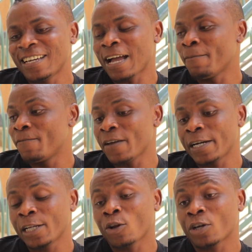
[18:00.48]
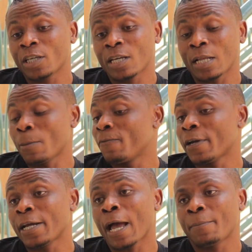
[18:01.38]
uh, I'm very lucky and I'm
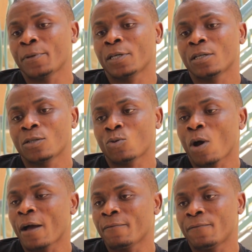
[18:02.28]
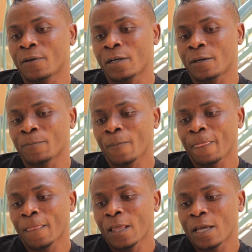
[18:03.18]
very happy to have
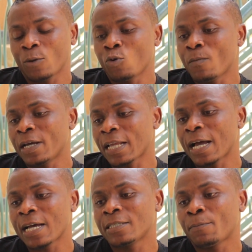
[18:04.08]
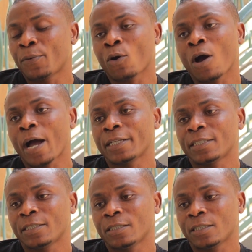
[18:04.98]
uh, a woman that has a pure
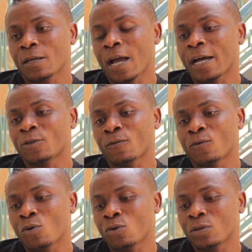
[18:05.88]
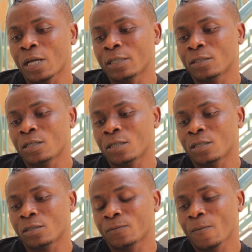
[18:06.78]
heart, heart of gold, and
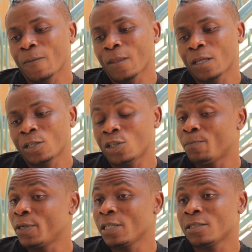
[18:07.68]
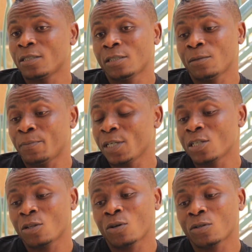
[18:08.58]
uh, she prays. She
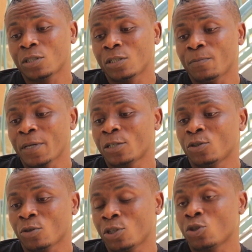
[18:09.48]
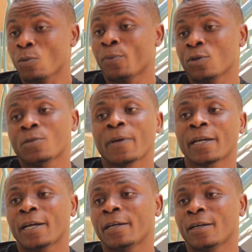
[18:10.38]
prays a lot. She makes sure she supports
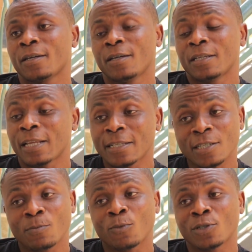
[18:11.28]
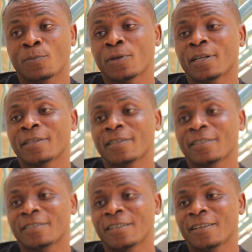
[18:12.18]
my career. That is the most important
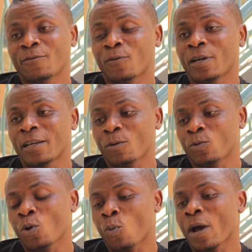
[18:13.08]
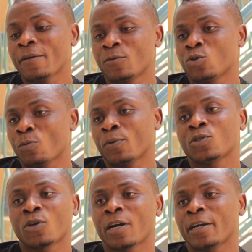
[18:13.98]
thing for your wife to
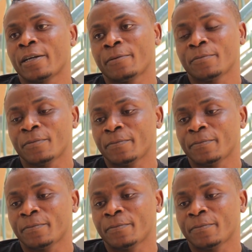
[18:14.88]
support your career.